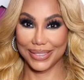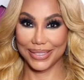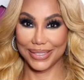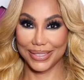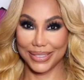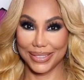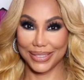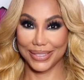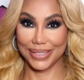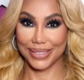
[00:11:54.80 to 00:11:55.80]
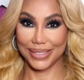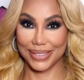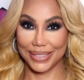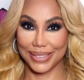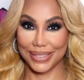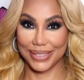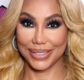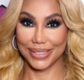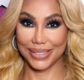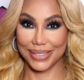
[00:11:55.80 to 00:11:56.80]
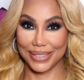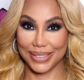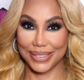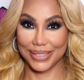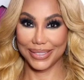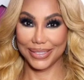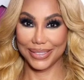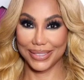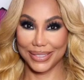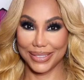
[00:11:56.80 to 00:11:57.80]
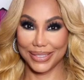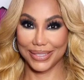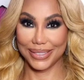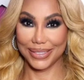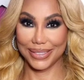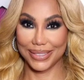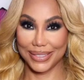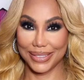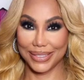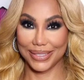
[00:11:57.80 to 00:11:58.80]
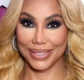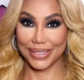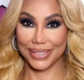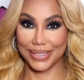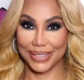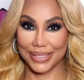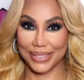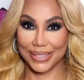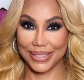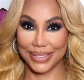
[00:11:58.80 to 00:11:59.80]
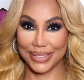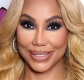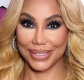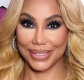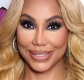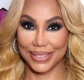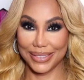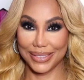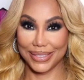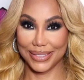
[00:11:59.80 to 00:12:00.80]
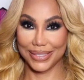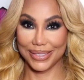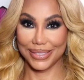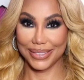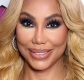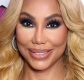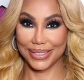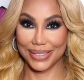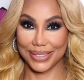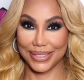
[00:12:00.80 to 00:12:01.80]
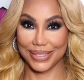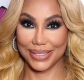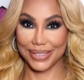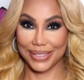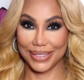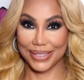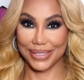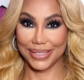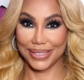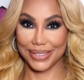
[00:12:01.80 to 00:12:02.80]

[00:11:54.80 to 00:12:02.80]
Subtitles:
(silent)